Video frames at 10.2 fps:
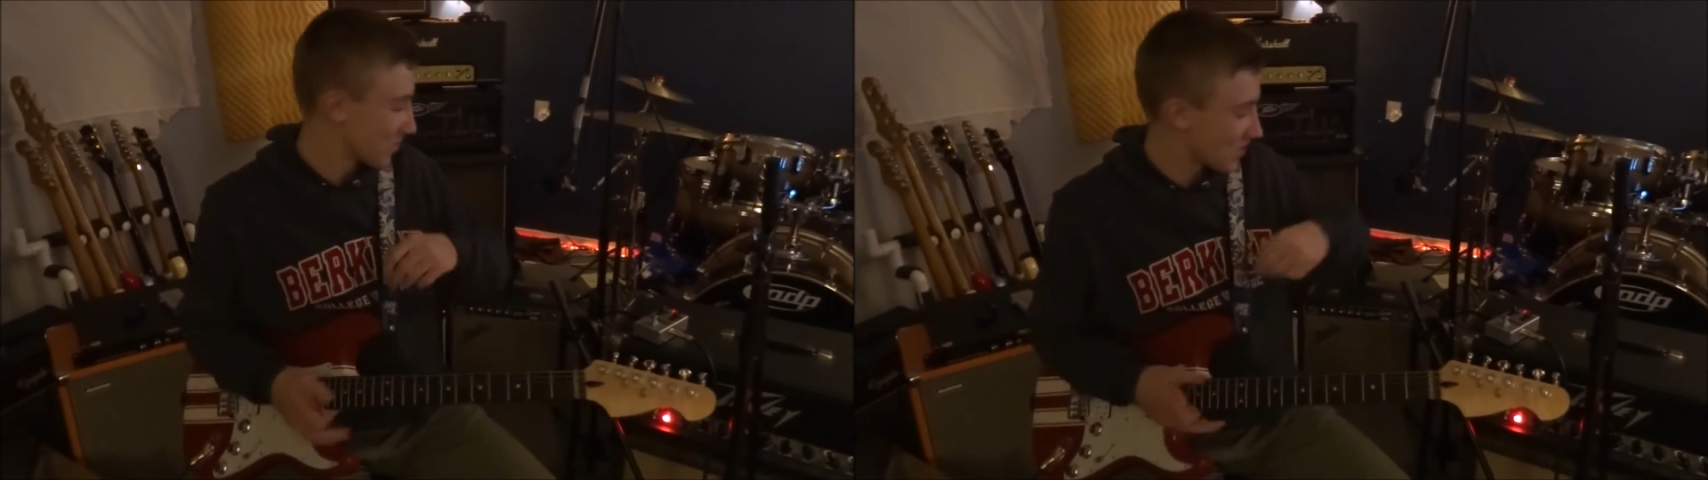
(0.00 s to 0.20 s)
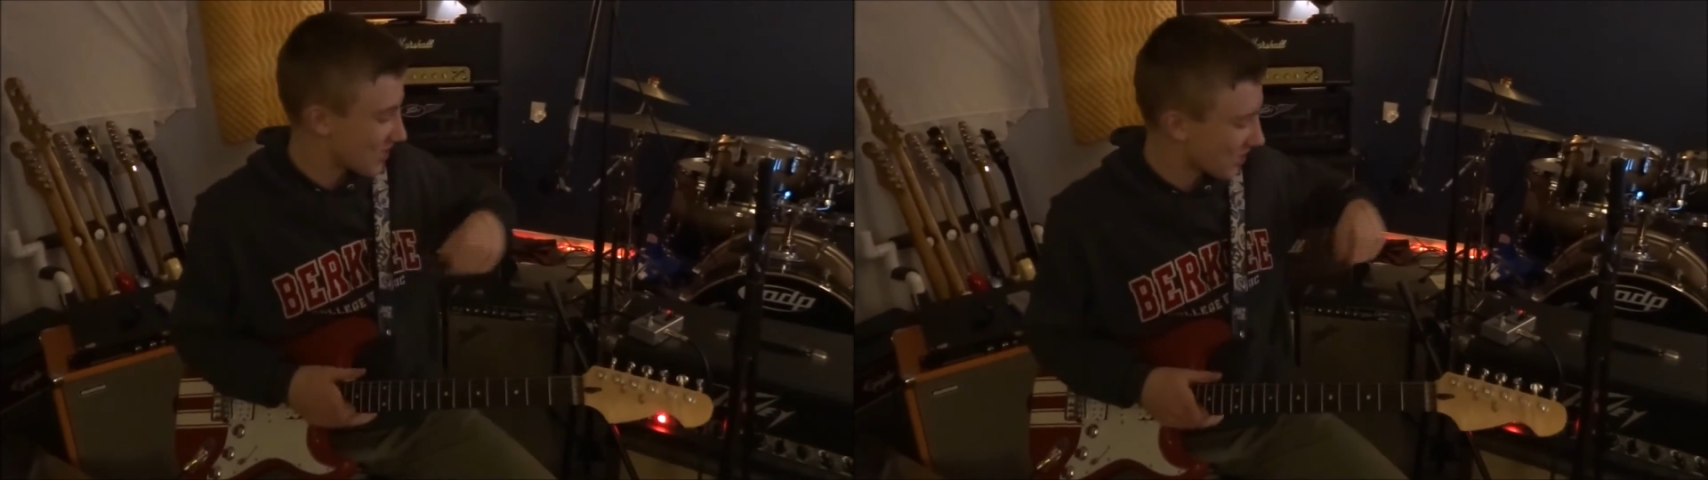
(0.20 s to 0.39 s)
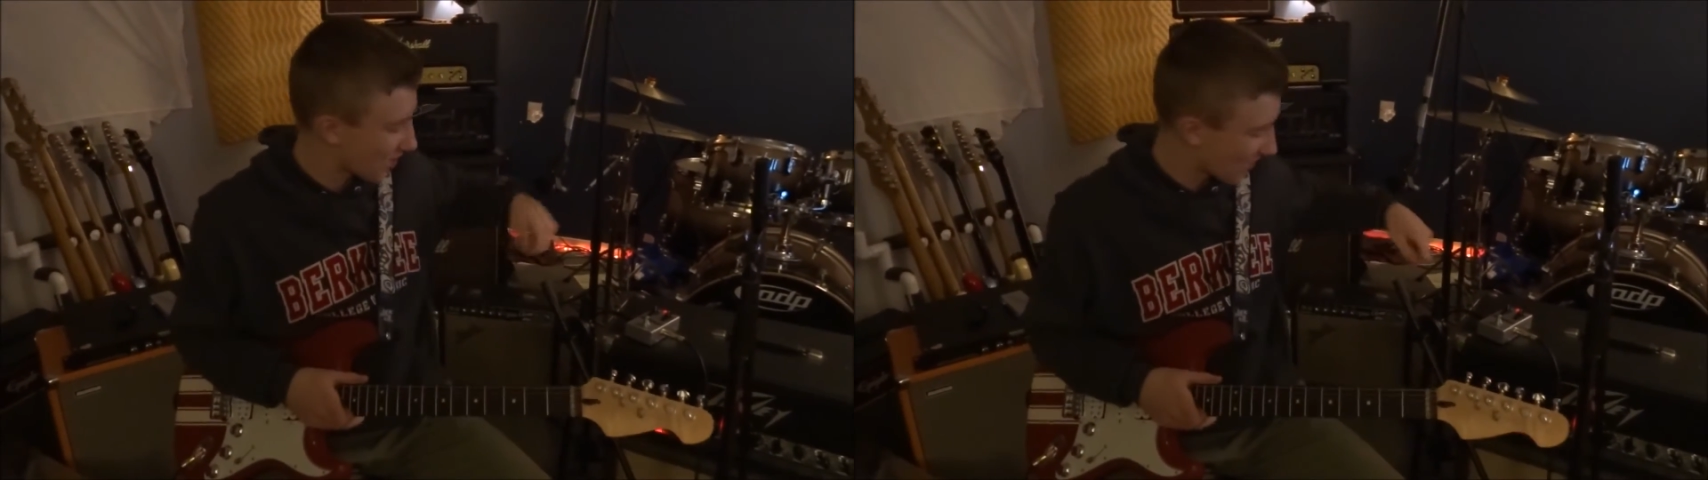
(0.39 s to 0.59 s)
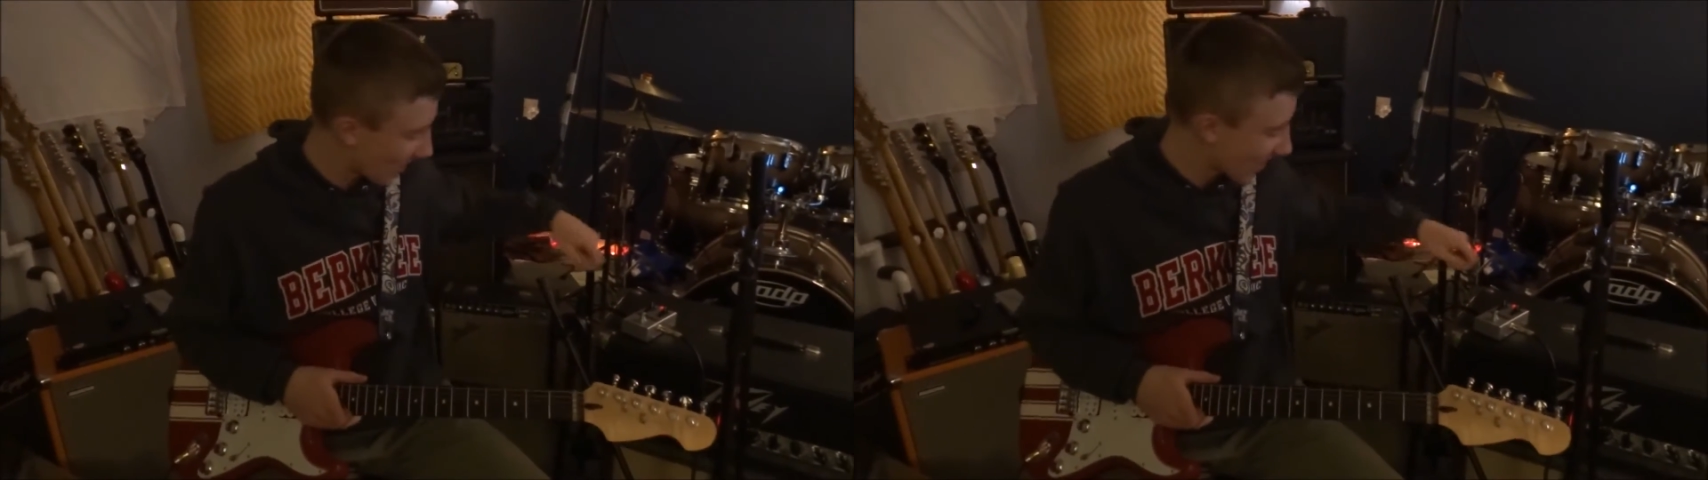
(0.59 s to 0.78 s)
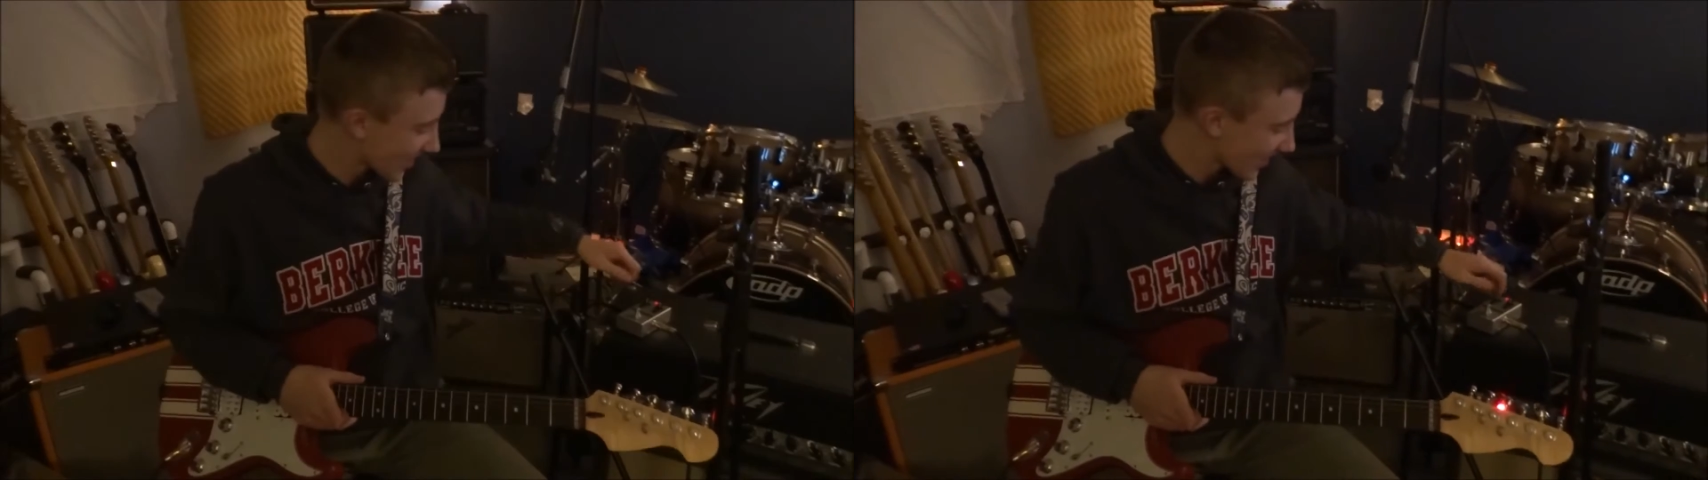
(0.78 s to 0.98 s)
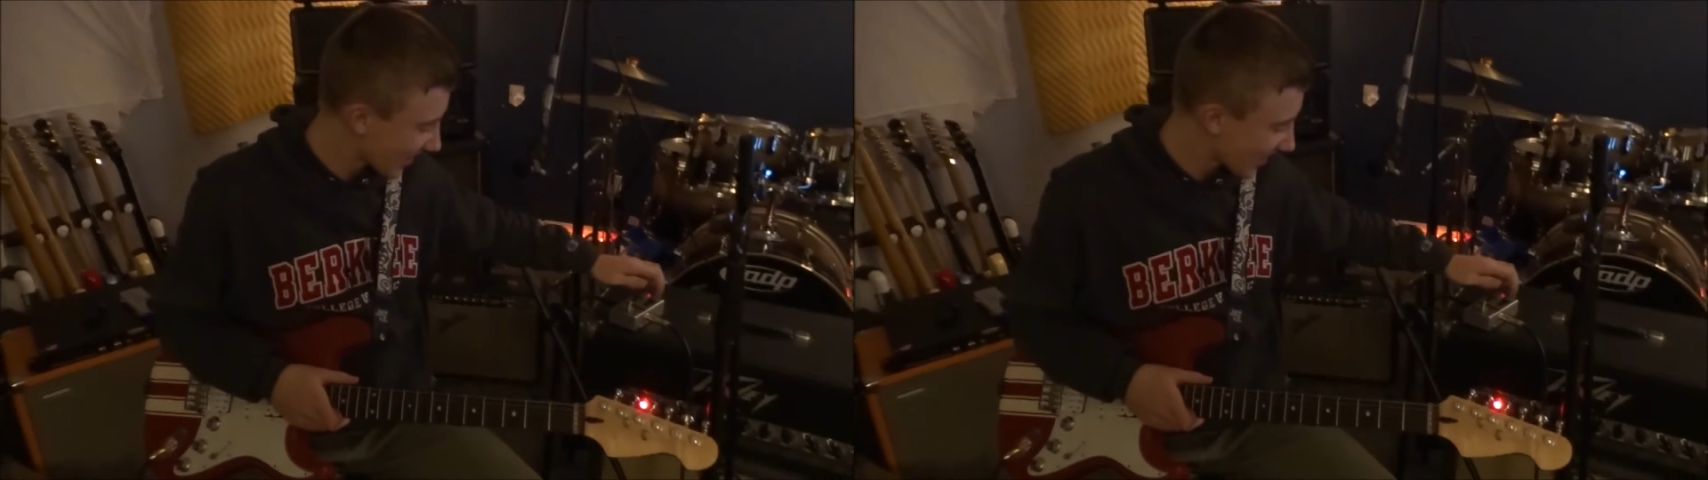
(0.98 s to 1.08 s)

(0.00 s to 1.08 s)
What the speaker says: which is a great thing